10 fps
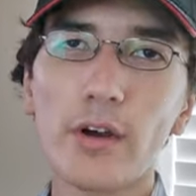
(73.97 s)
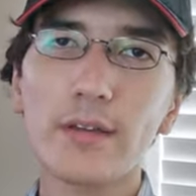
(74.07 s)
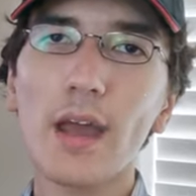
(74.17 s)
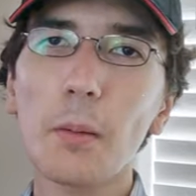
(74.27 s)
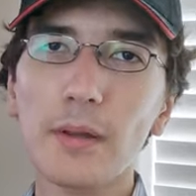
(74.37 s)
For
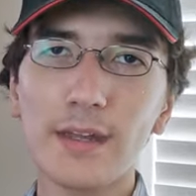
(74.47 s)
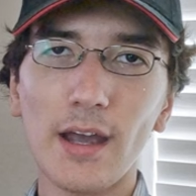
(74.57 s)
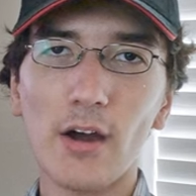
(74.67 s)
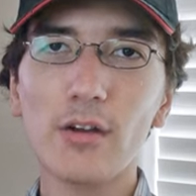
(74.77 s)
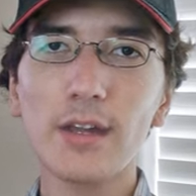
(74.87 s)
example,
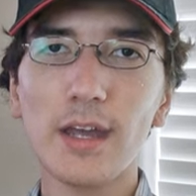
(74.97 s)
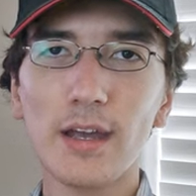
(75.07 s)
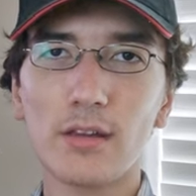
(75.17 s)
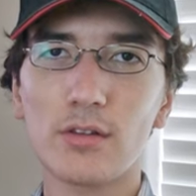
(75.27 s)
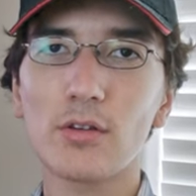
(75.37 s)
the
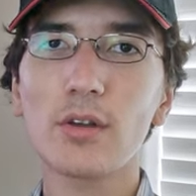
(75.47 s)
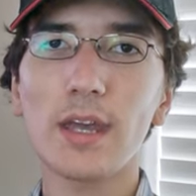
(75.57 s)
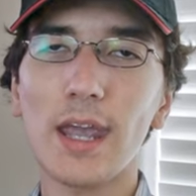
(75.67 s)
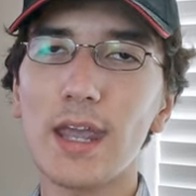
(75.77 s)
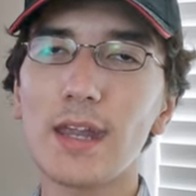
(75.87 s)
RTX
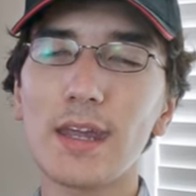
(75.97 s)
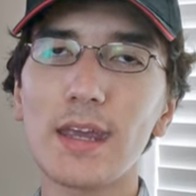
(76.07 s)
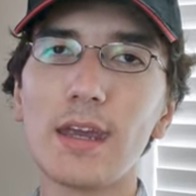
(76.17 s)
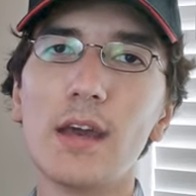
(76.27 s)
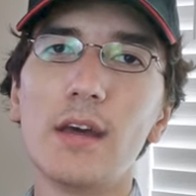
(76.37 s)

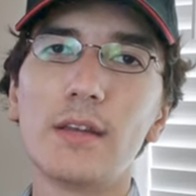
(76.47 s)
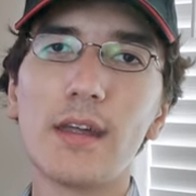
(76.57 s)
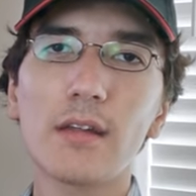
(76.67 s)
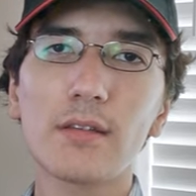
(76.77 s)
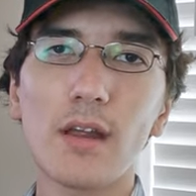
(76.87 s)
3080
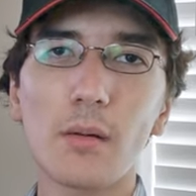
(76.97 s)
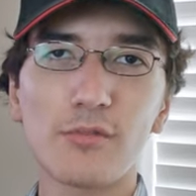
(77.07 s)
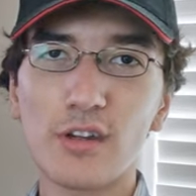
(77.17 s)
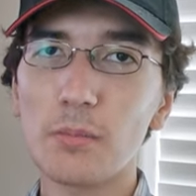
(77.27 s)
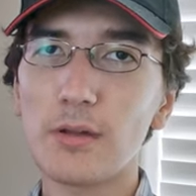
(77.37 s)
desktop
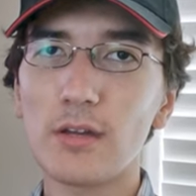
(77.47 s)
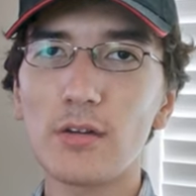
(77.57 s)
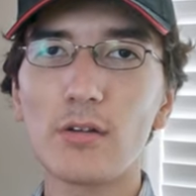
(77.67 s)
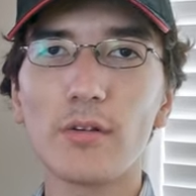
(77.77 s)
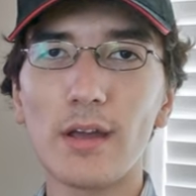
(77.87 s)

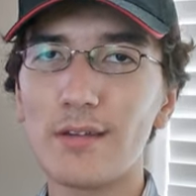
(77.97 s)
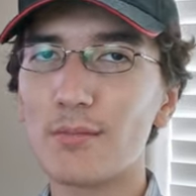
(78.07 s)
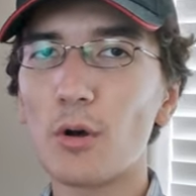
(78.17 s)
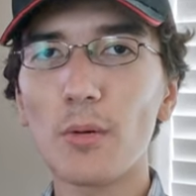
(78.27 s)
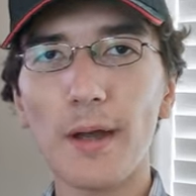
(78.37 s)
GPU
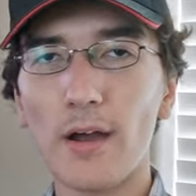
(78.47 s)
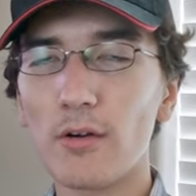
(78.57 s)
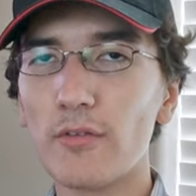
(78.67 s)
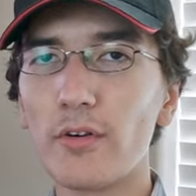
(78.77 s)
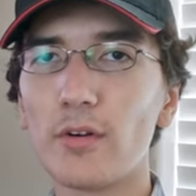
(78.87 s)
is more
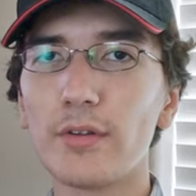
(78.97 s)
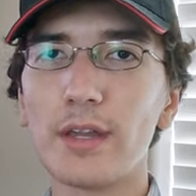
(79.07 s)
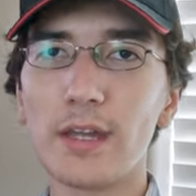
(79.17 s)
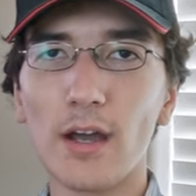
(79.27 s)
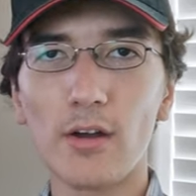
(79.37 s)
powerful
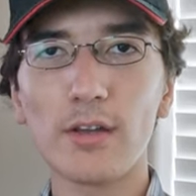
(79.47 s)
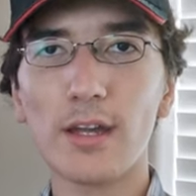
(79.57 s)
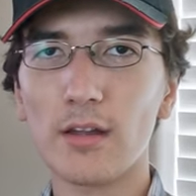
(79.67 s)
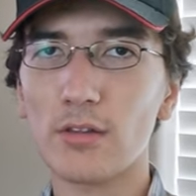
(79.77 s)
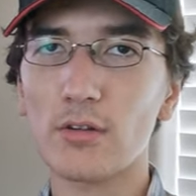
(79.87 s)
than the
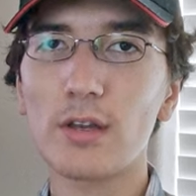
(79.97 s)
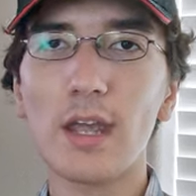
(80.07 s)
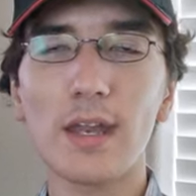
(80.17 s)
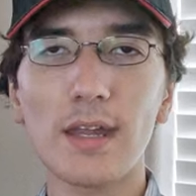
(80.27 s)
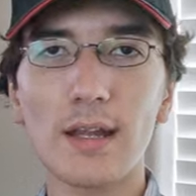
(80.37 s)
RTX
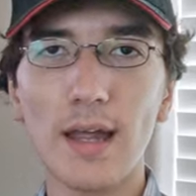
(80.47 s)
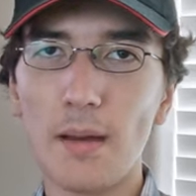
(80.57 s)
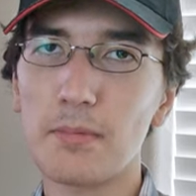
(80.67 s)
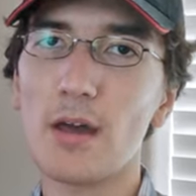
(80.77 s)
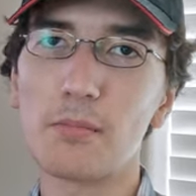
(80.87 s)
3080
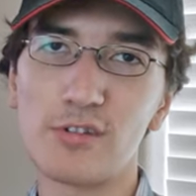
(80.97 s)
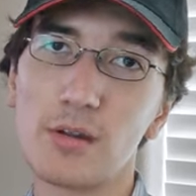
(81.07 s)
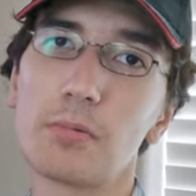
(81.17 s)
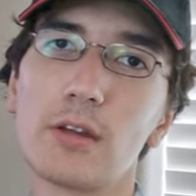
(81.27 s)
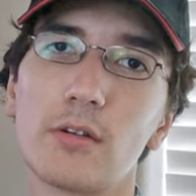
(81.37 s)
laptop
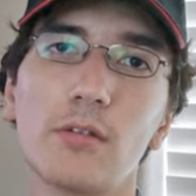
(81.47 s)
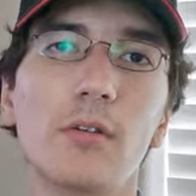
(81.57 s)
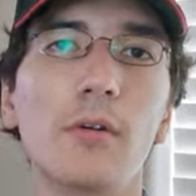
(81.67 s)
GPU.